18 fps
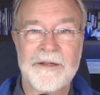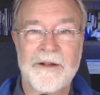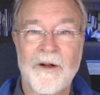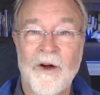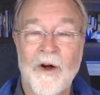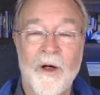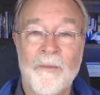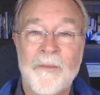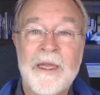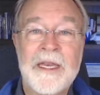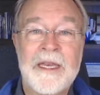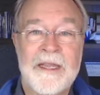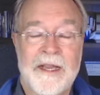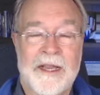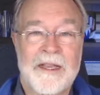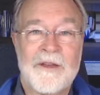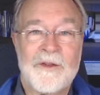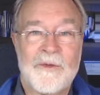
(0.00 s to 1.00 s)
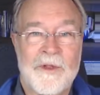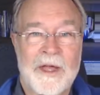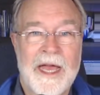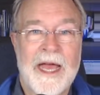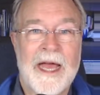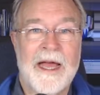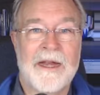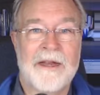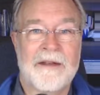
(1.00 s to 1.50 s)
All media can do
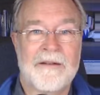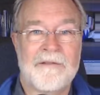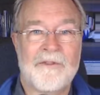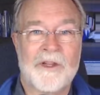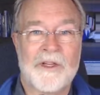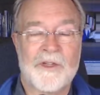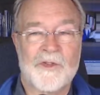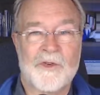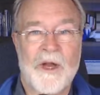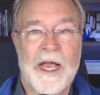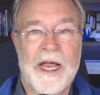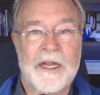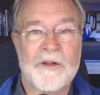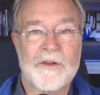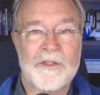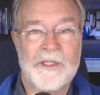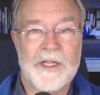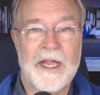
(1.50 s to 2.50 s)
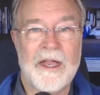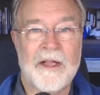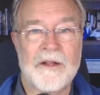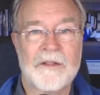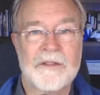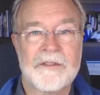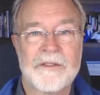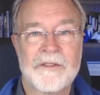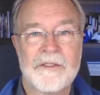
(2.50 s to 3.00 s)
that if you can track your
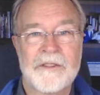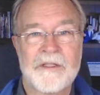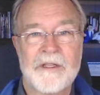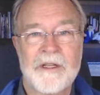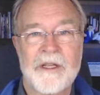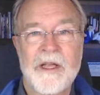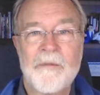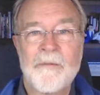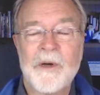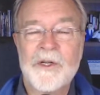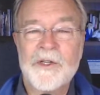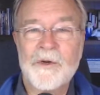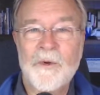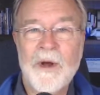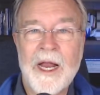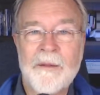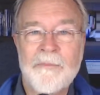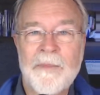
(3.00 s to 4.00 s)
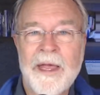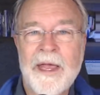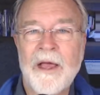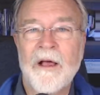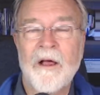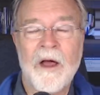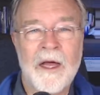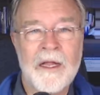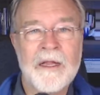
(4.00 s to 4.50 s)
sales. But direct
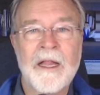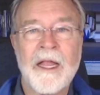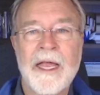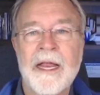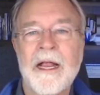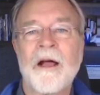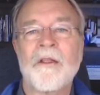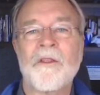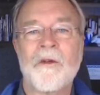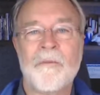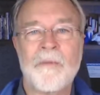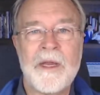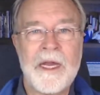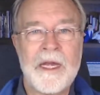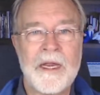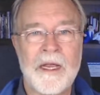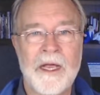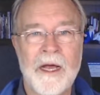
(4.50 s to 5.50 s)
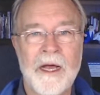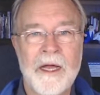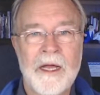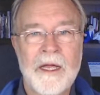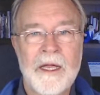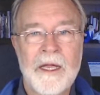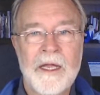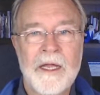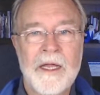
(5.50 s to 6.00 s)
mail, unlike other media,
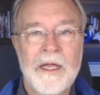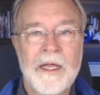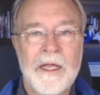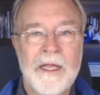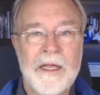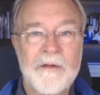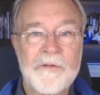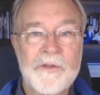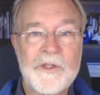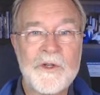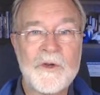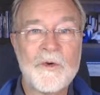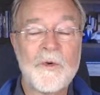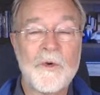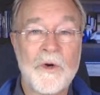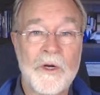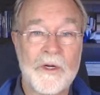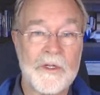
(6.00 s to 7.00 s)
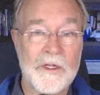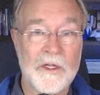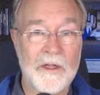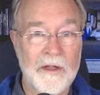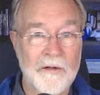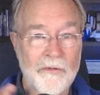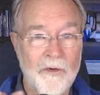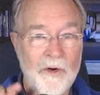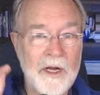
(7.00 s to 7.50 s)
gives you
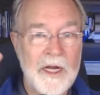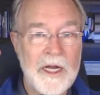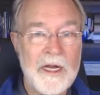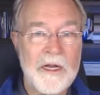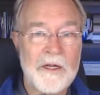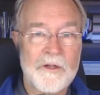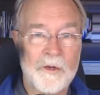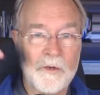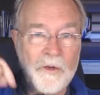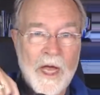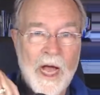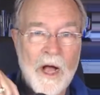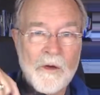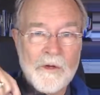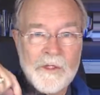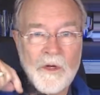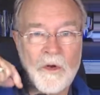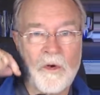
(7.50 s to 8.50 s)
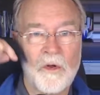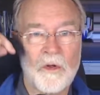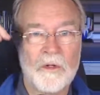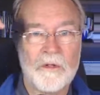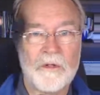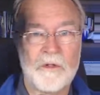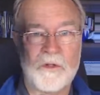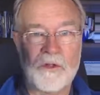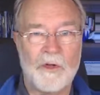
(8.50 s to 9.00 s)
delivery to the household,
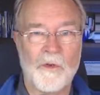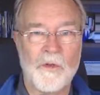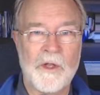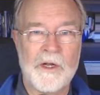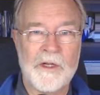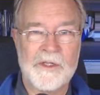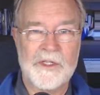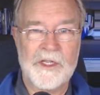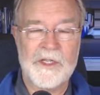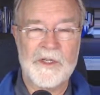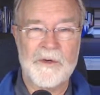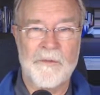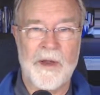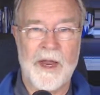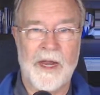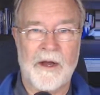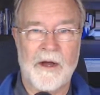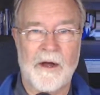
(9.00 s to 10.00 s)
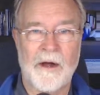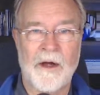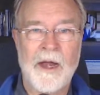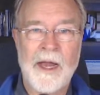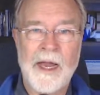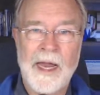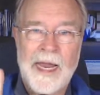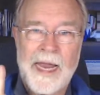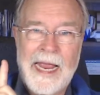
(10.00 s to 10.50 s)
to the decision maker,
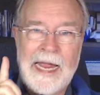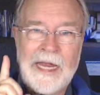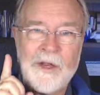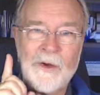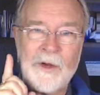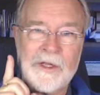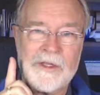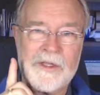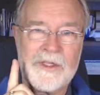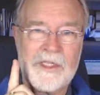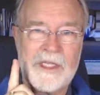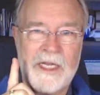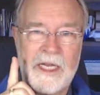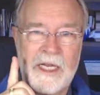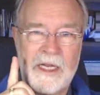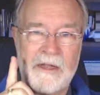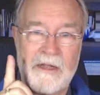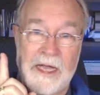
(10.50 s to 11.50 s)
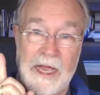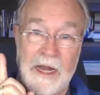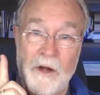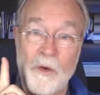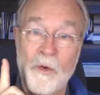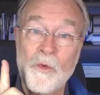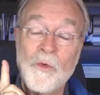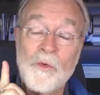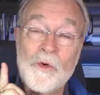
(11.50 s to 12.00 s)
and you can see then
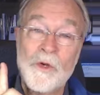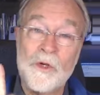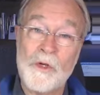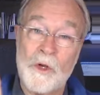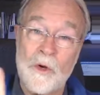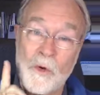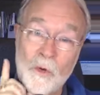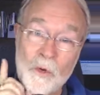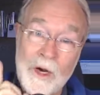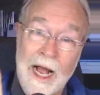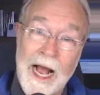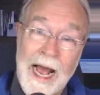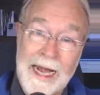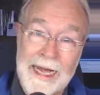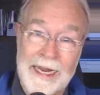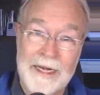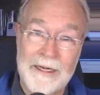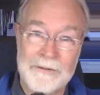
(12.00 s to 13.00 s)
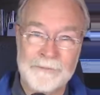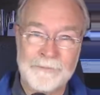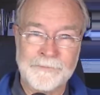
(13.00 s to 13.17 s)
who got it